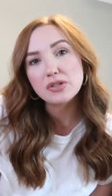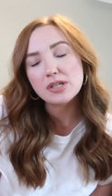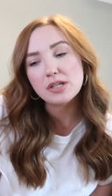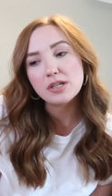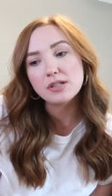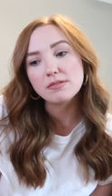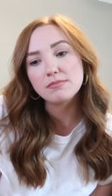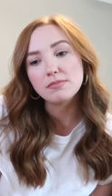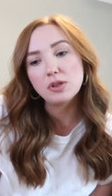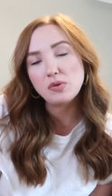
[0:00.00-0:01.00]
to
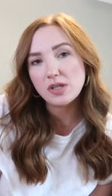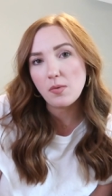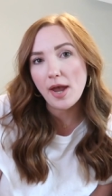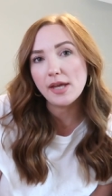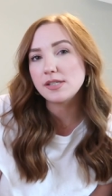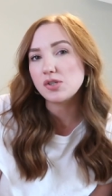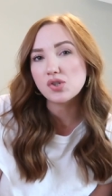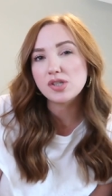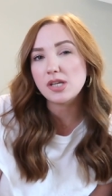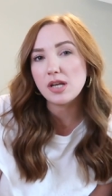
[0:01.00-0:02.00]
losing weight? Is it
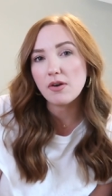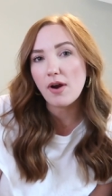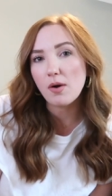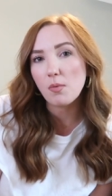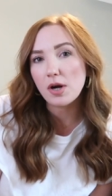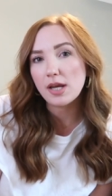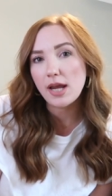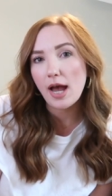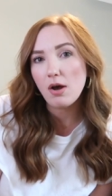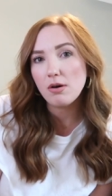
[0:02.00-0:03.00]
just eating right and
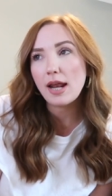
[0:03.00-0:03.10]
working out?